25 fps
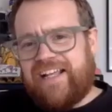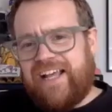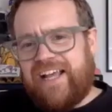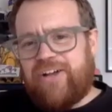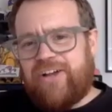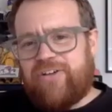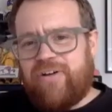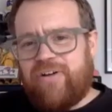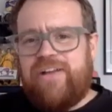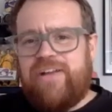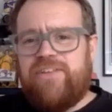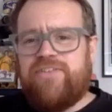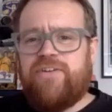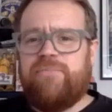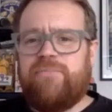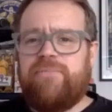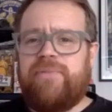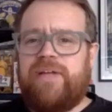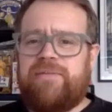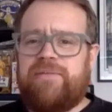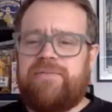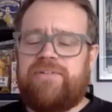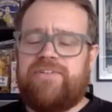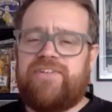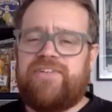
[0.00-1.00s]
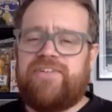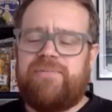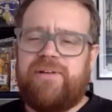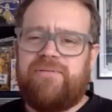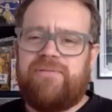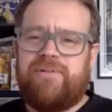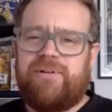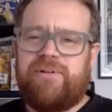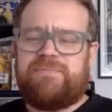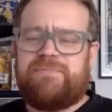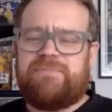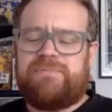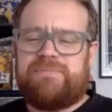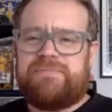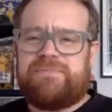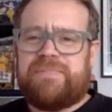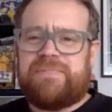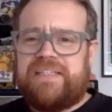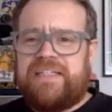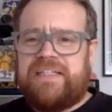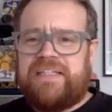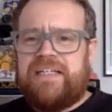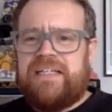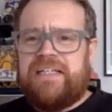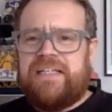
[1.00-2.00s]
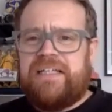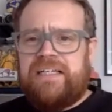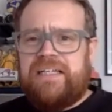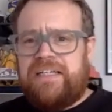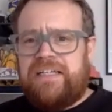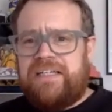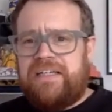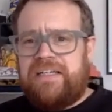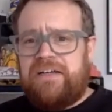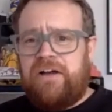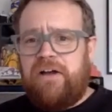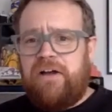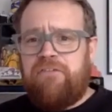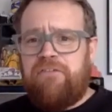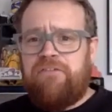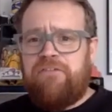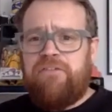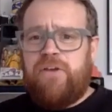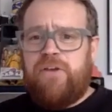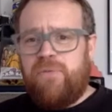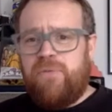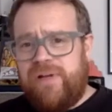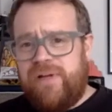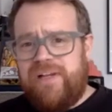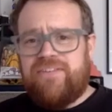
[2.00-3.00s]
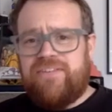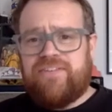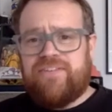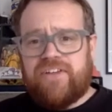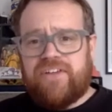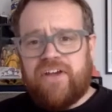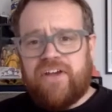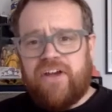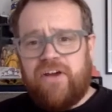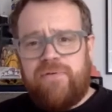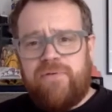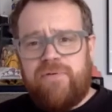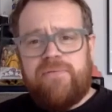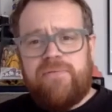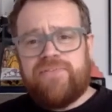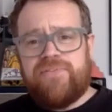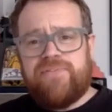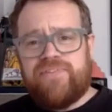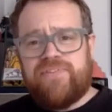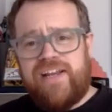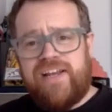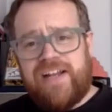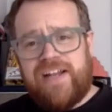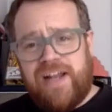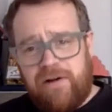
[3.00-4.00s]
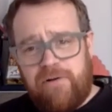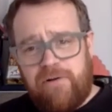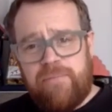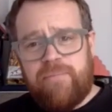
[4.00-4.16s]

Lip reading: it grates on me, because I'm like, well, a few weeks ago we were saying how